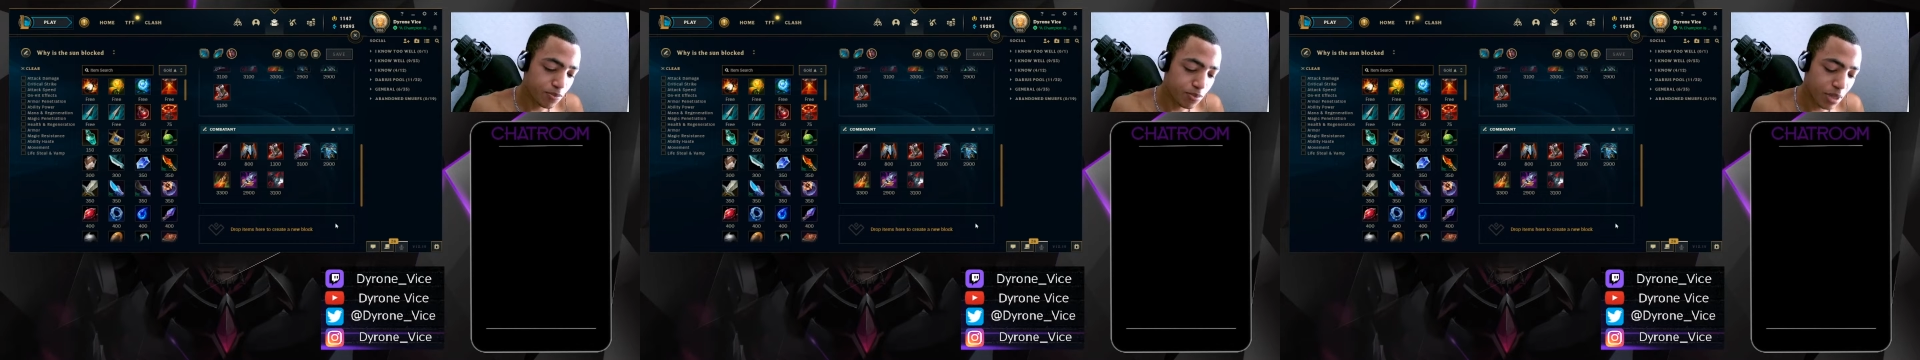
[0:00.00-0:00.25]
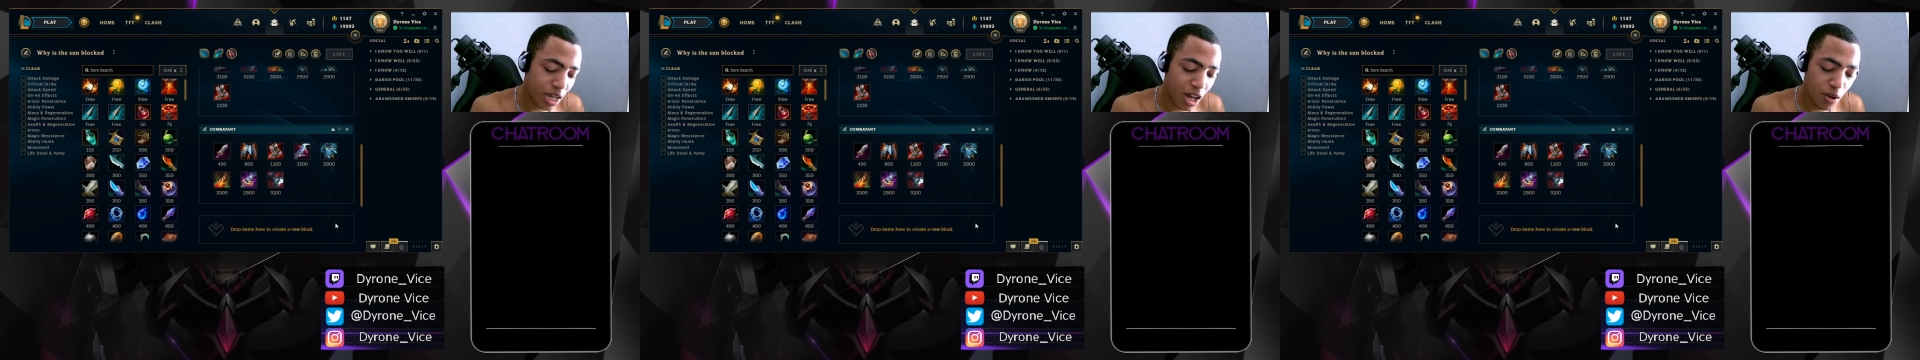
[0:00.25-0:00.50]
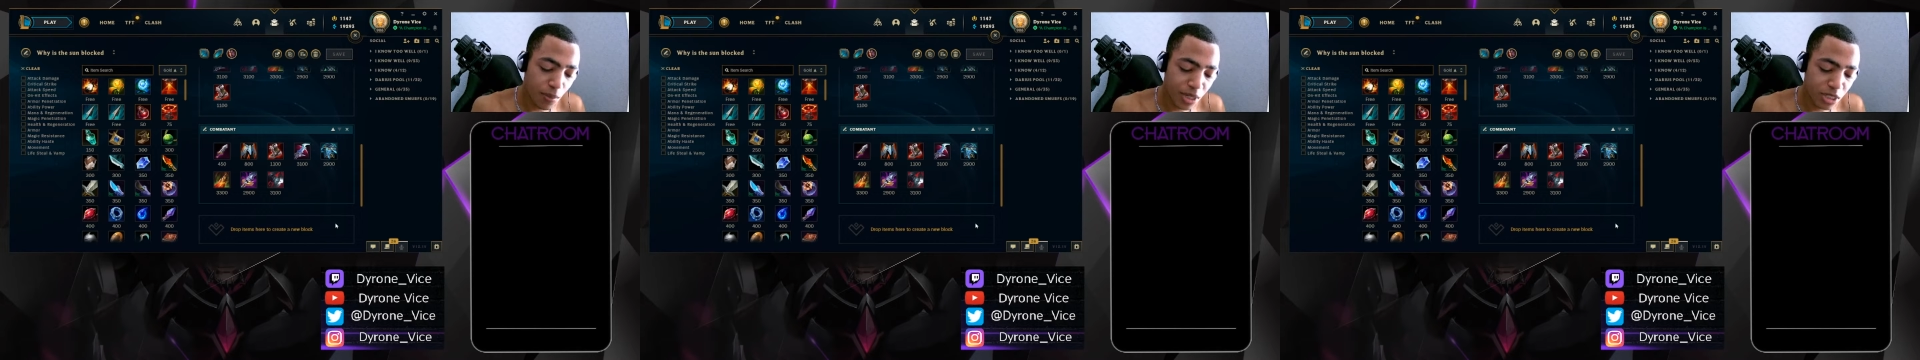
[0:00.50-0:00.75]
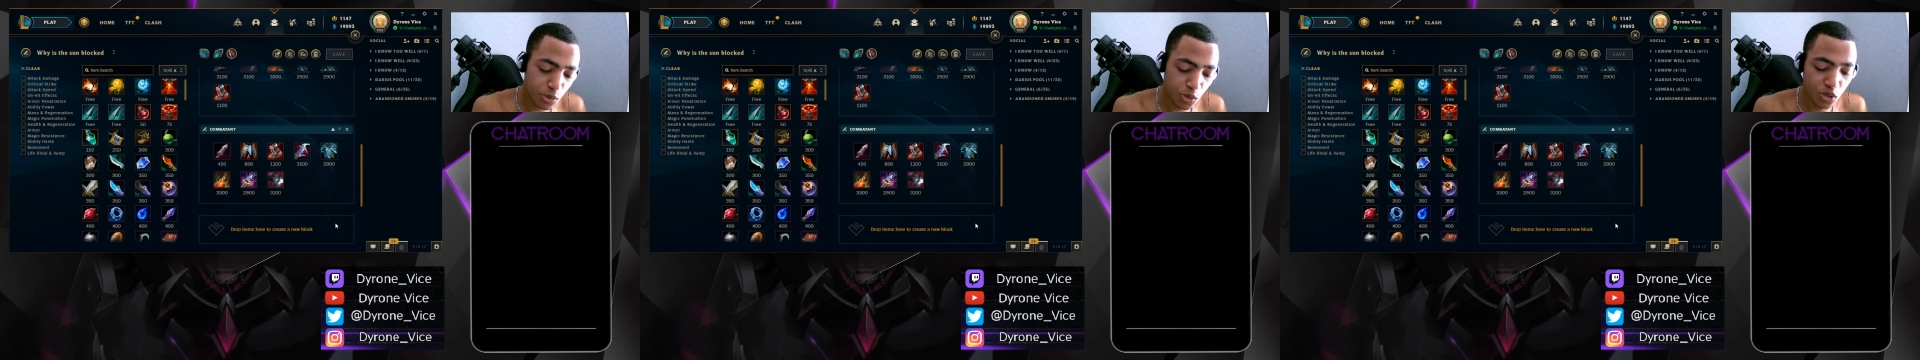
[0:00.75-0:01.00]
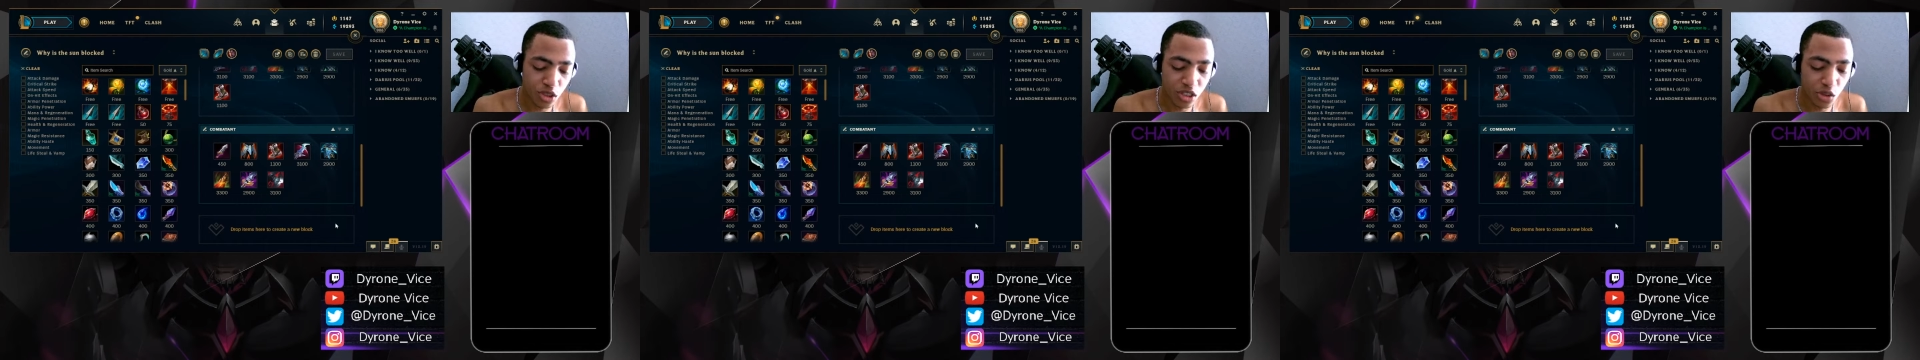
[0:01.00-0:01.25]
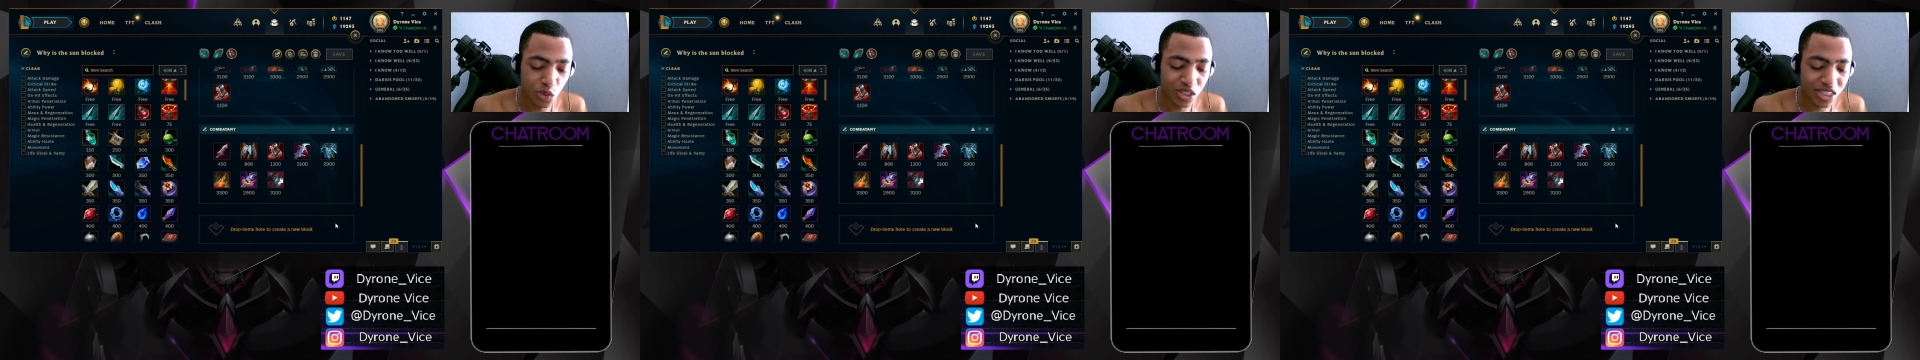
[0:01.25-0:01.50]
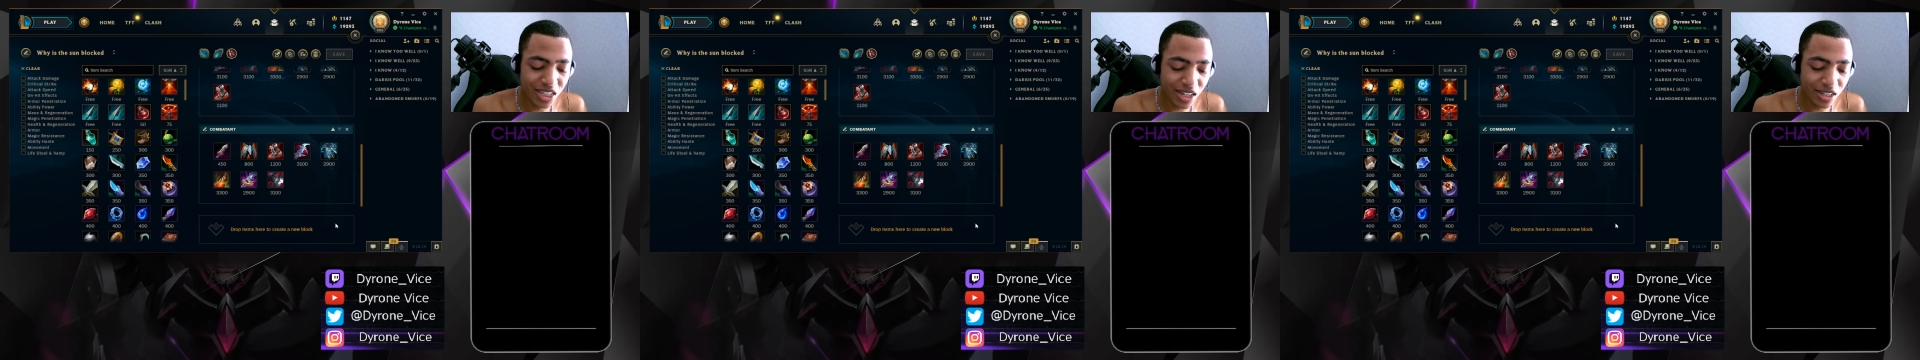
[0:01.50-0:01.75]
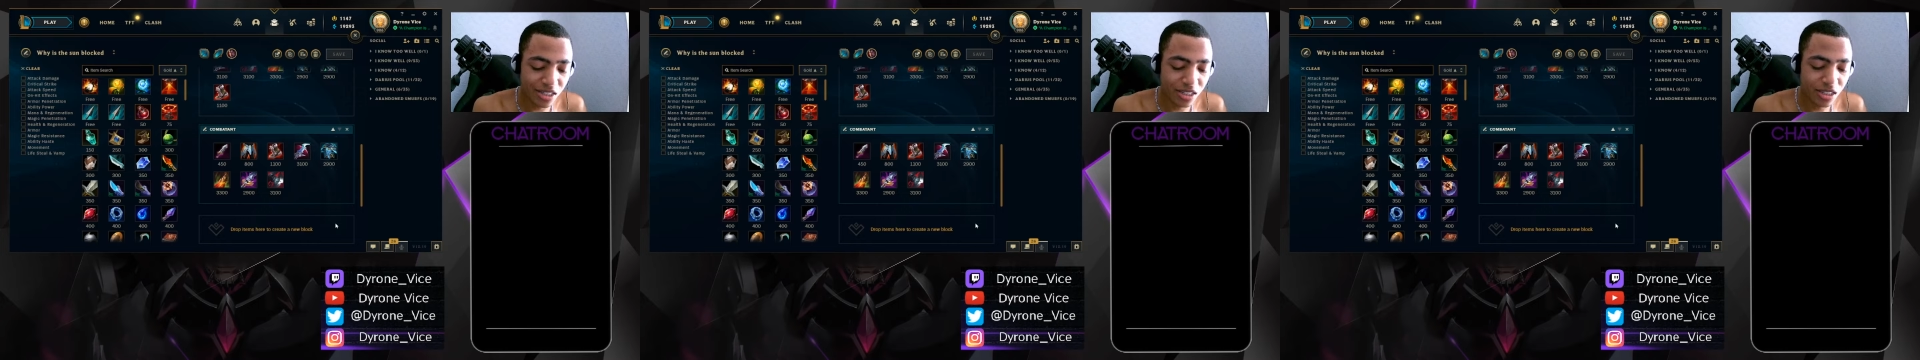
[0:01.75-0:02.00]
but how am I supposed to deal with
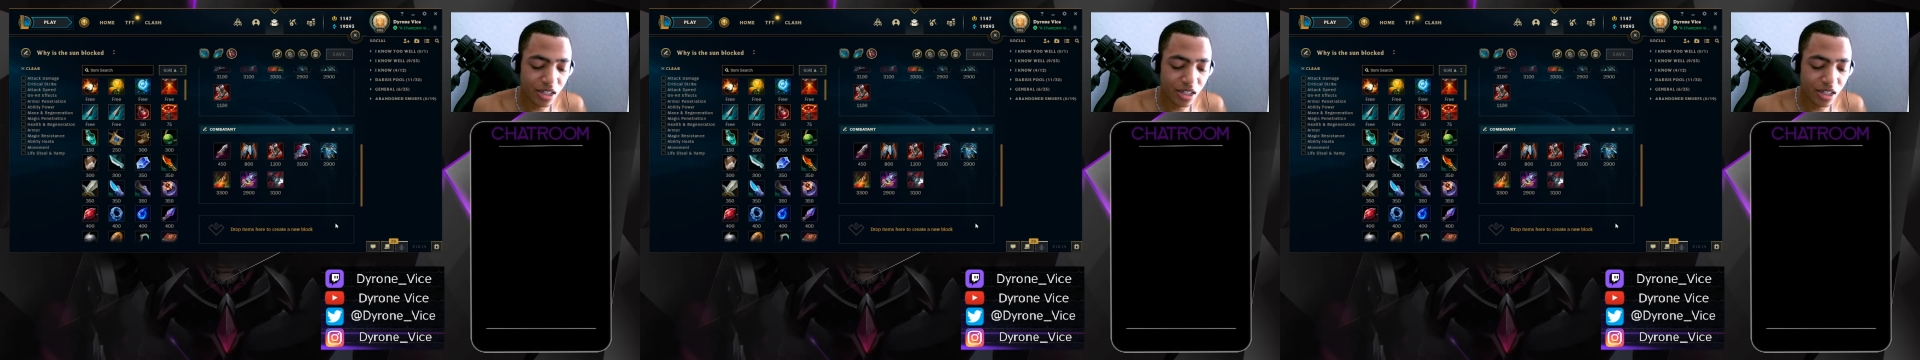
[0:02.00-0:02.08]
tanks